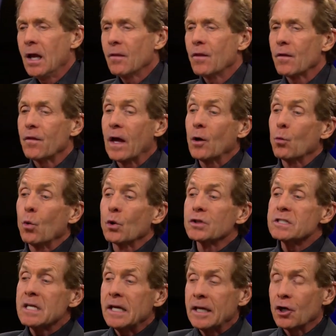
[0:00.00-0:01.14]
that they will
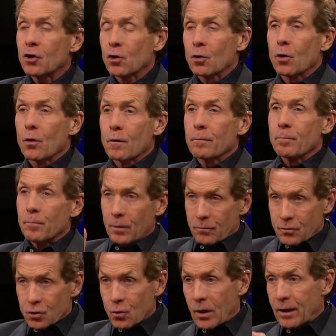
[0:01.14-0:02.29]
tinker or
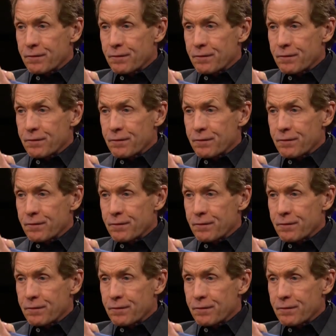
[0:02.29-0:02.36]
try